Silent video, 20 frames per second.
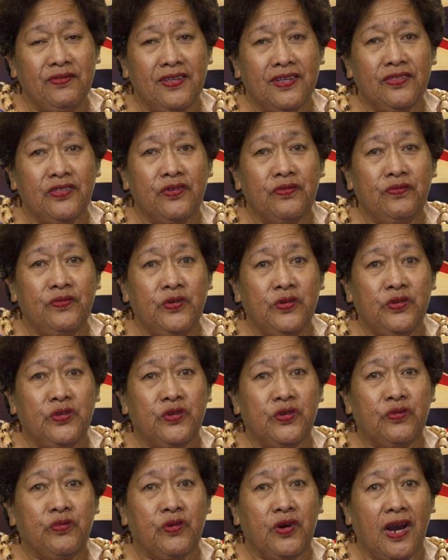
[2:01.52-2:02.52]
that the
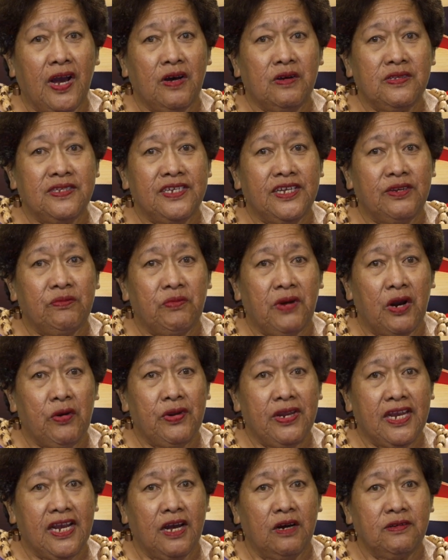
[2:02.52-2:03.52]
future for housing in Maui
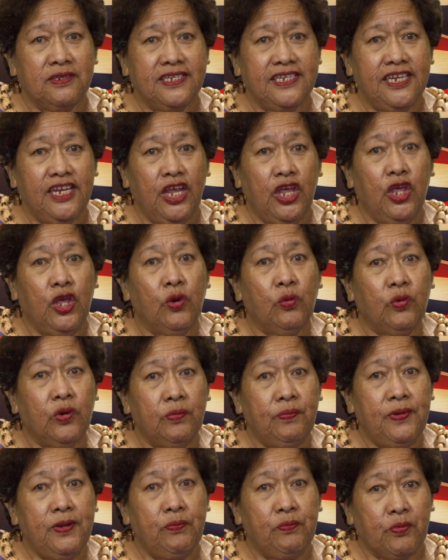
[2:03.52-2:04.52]
County will
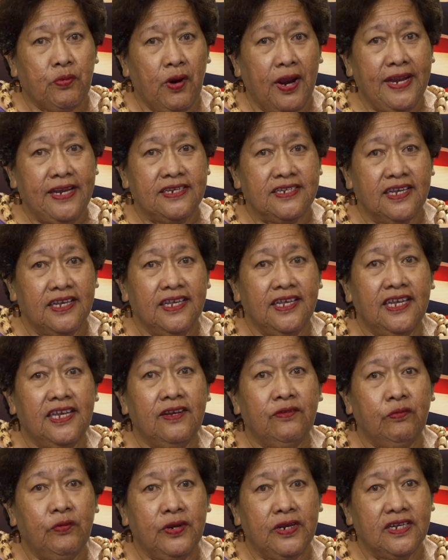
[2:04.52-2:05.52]
be bright
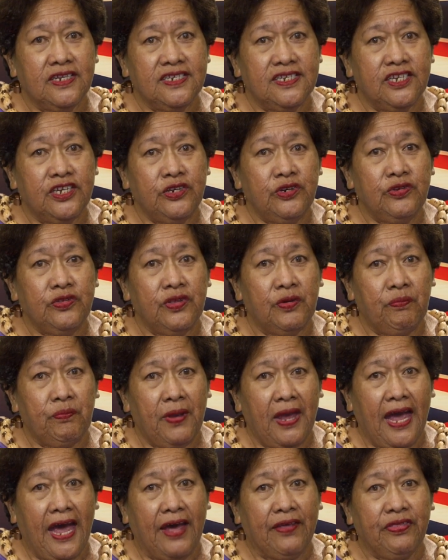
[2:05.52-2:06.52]
if we continue the
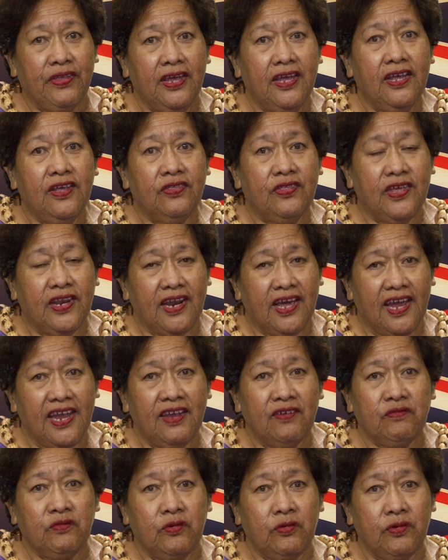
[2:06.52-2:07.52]
path that I
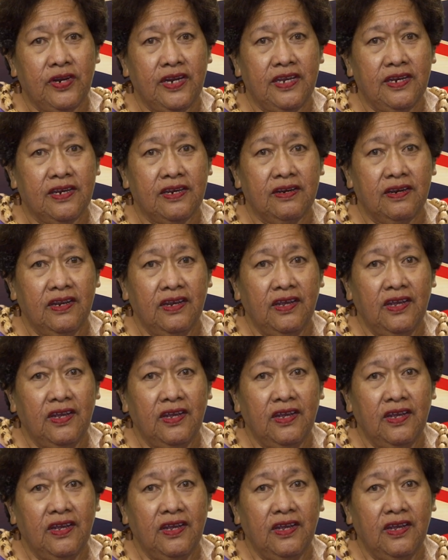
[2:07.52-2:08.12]
have created.